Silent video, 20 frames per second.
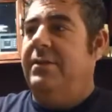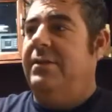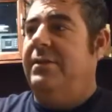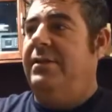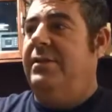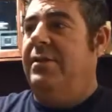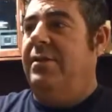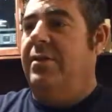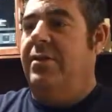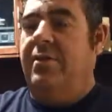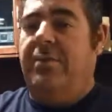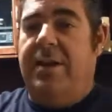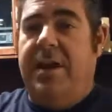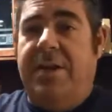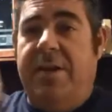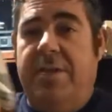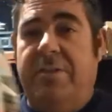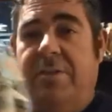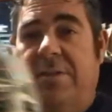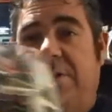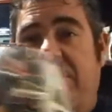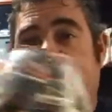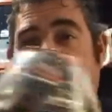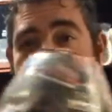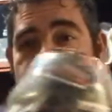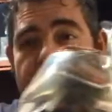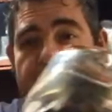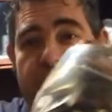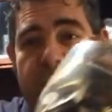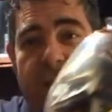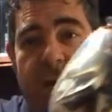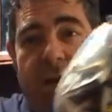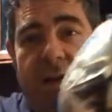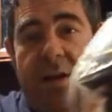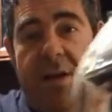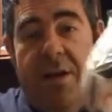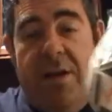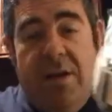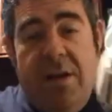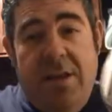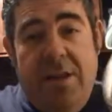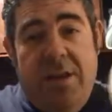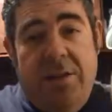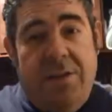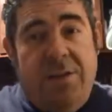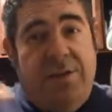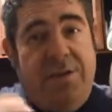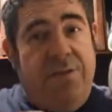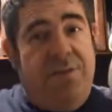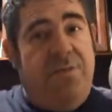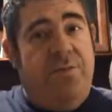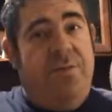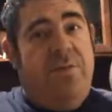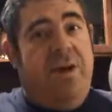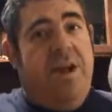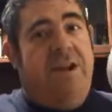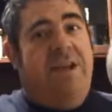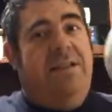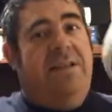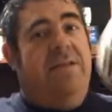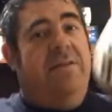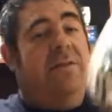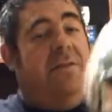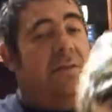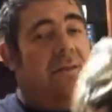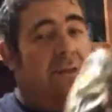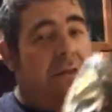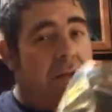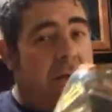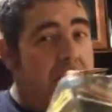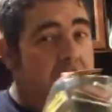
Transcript: So, and there were two brandy sniffers